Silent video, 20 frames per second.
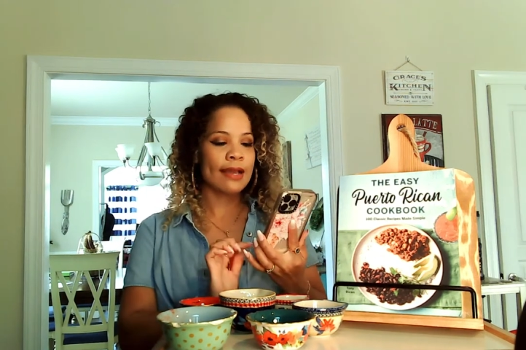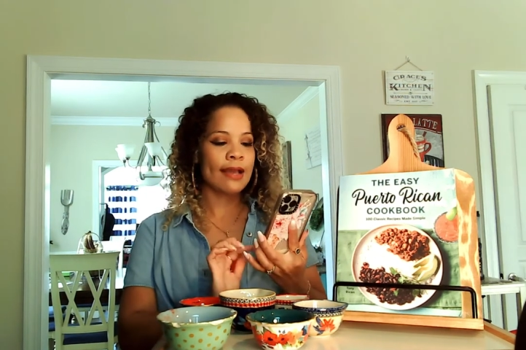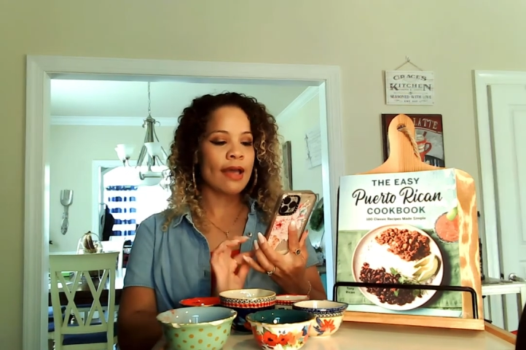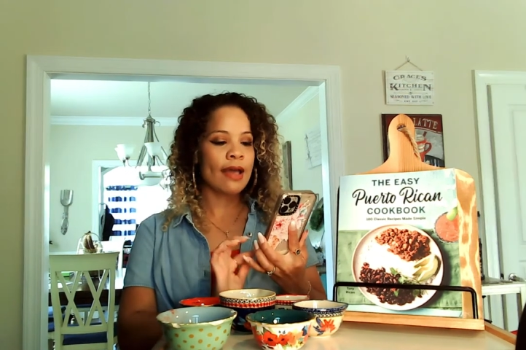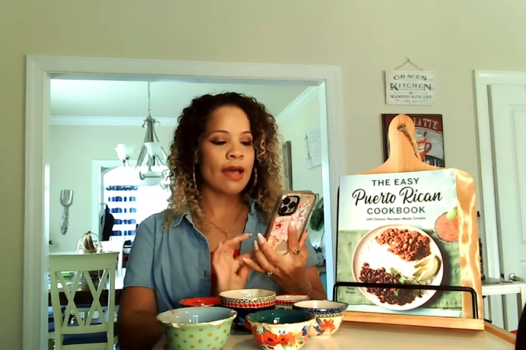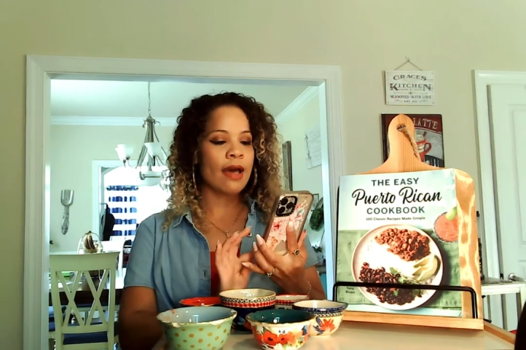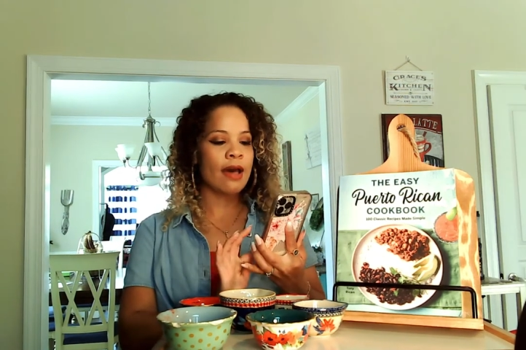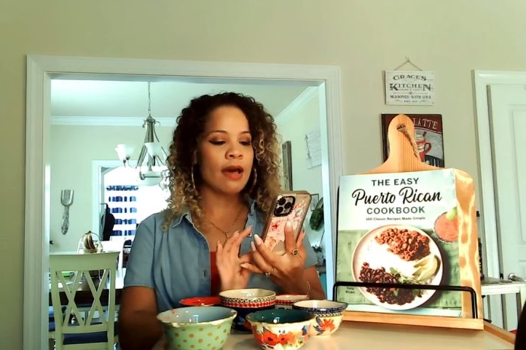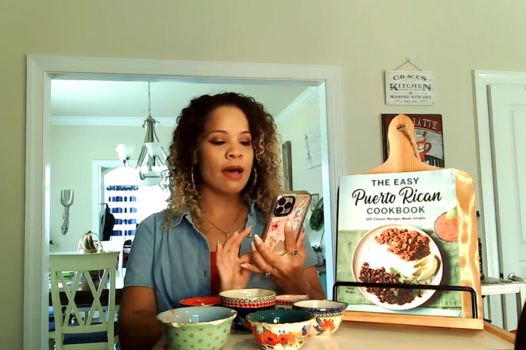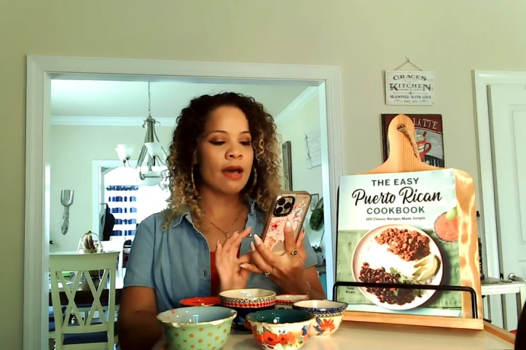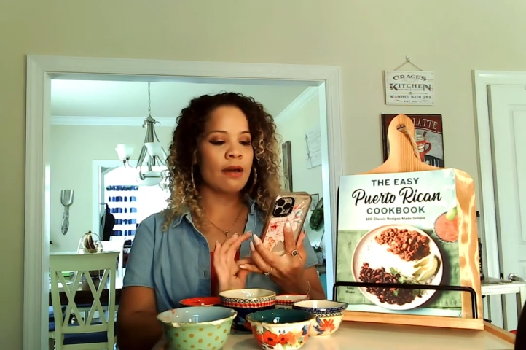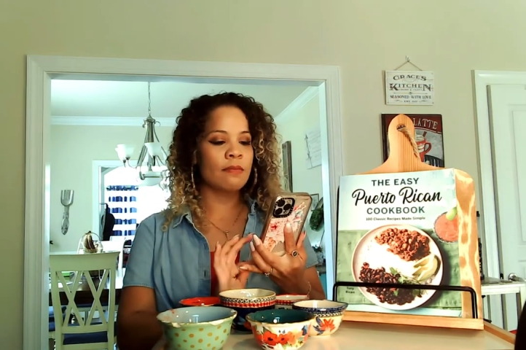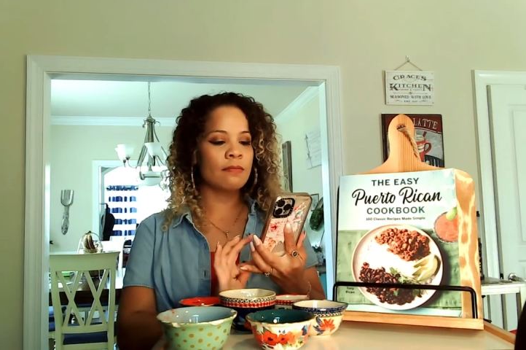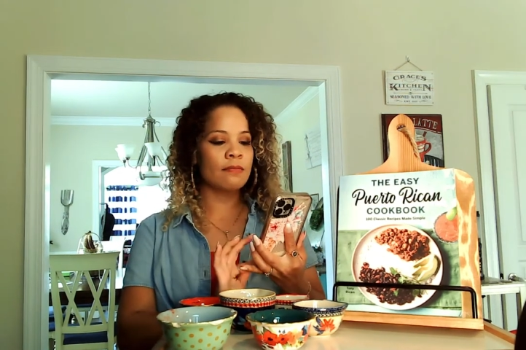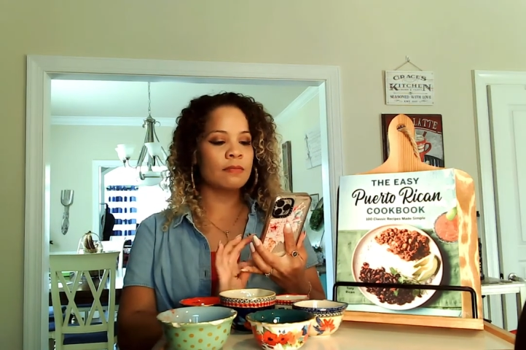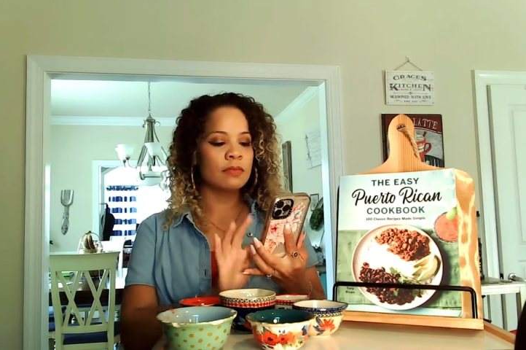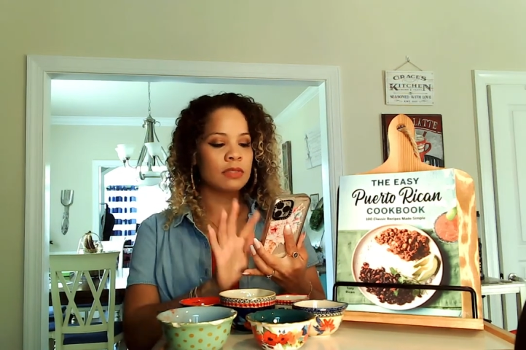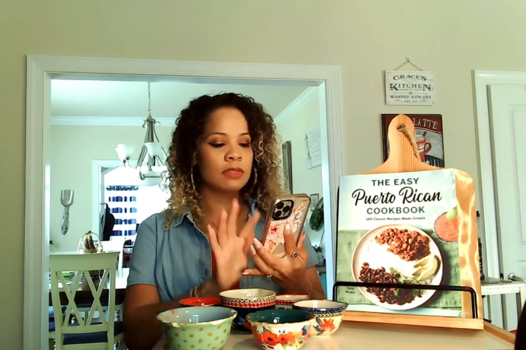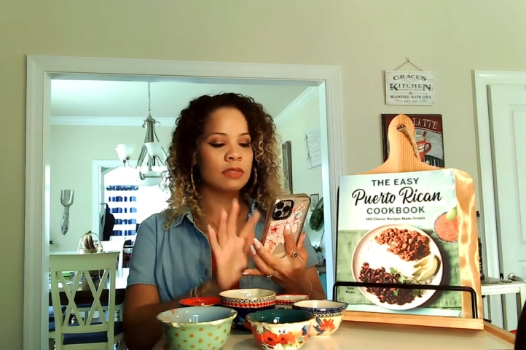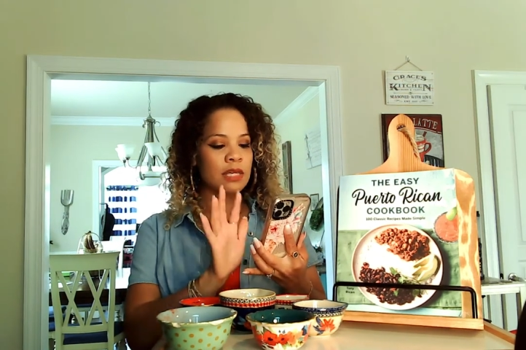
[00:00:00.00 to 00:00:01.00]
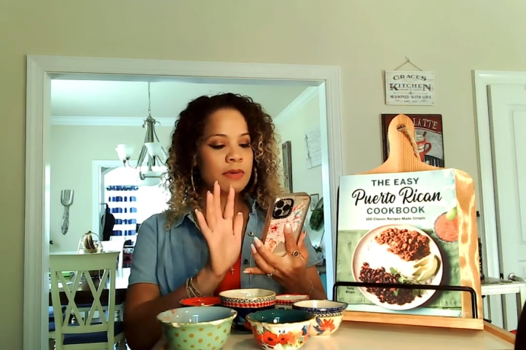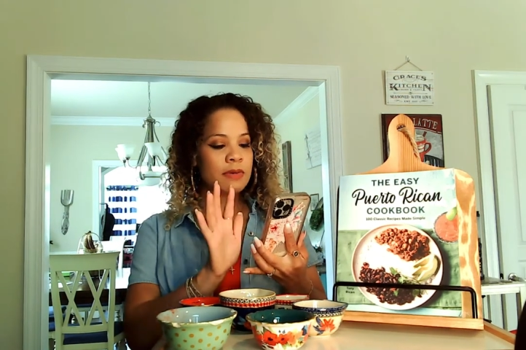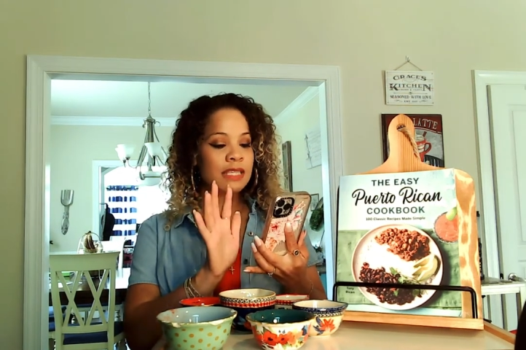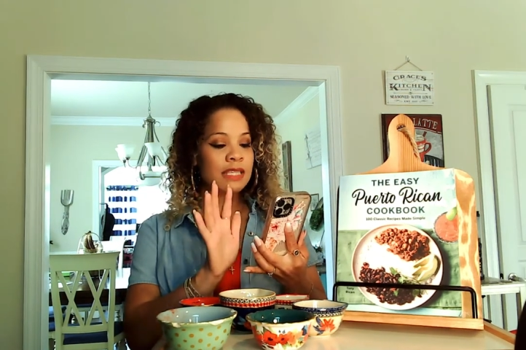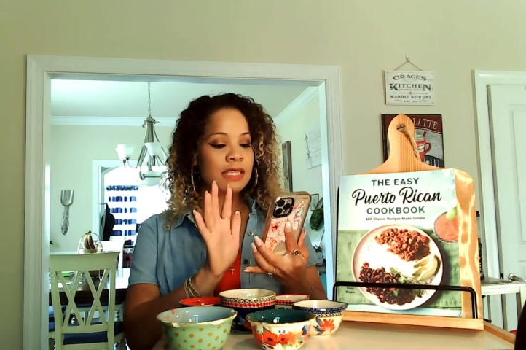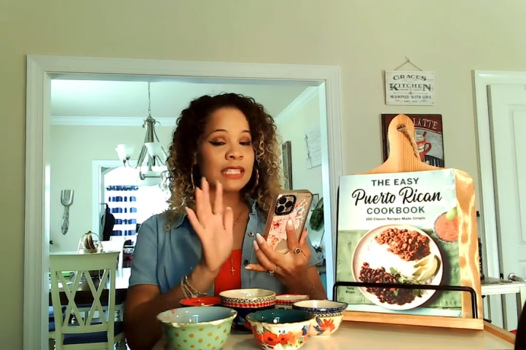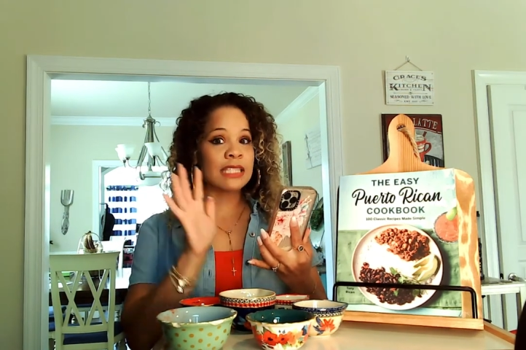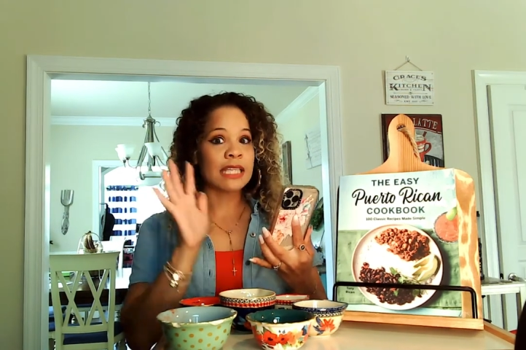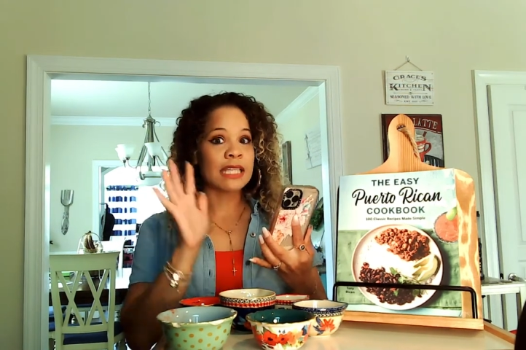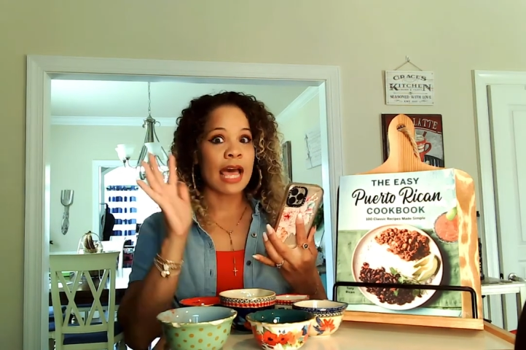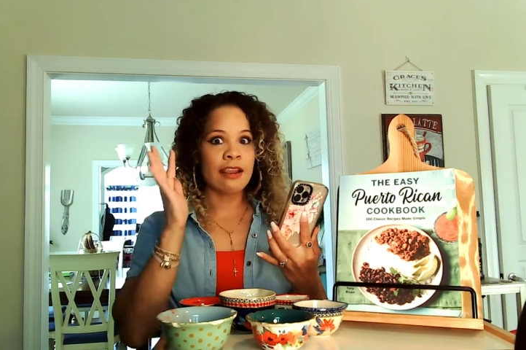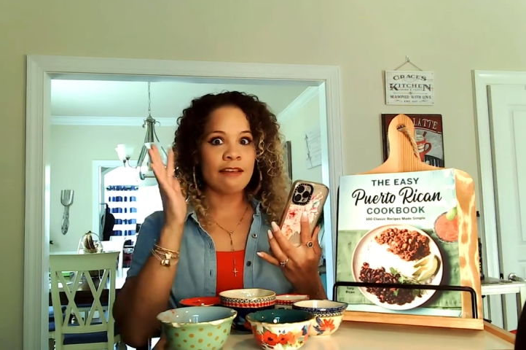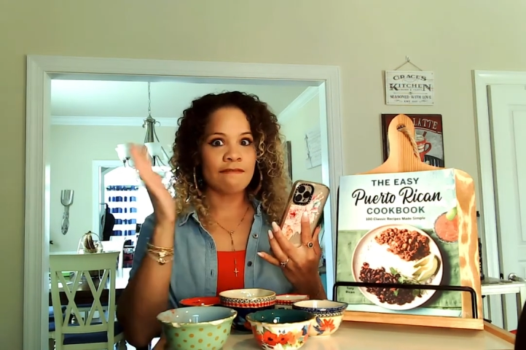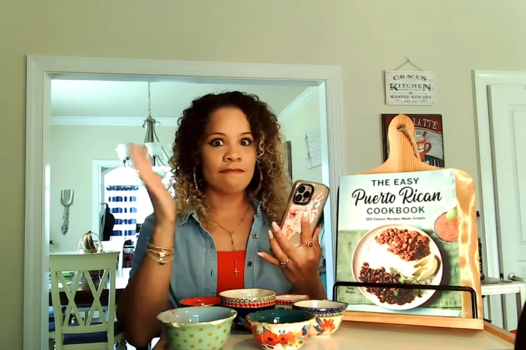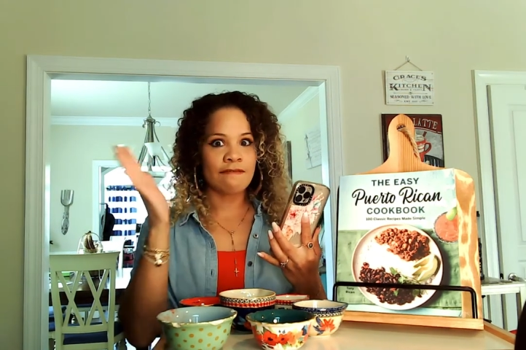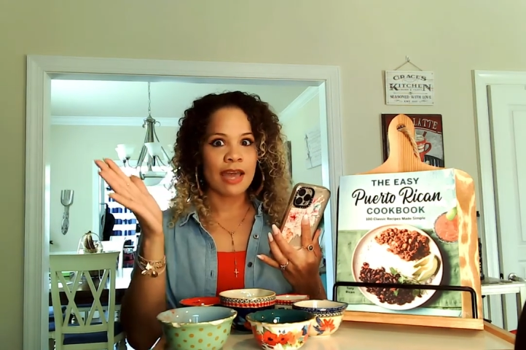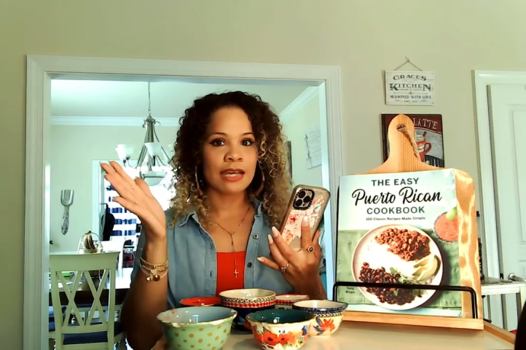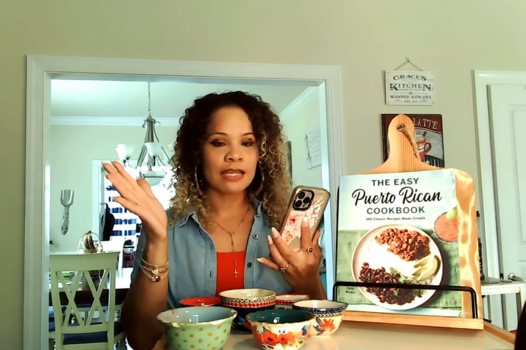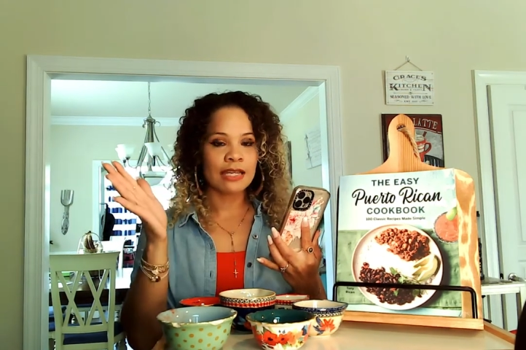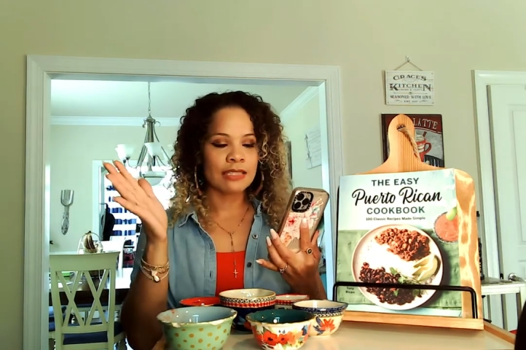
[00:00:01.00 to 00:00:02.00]
Some of the side
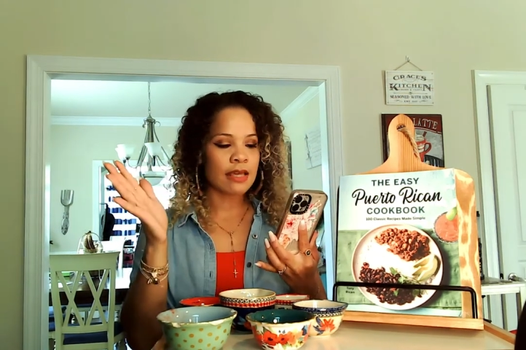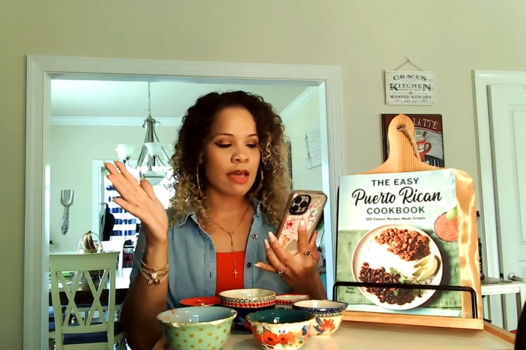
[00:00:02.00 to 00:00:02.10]
effects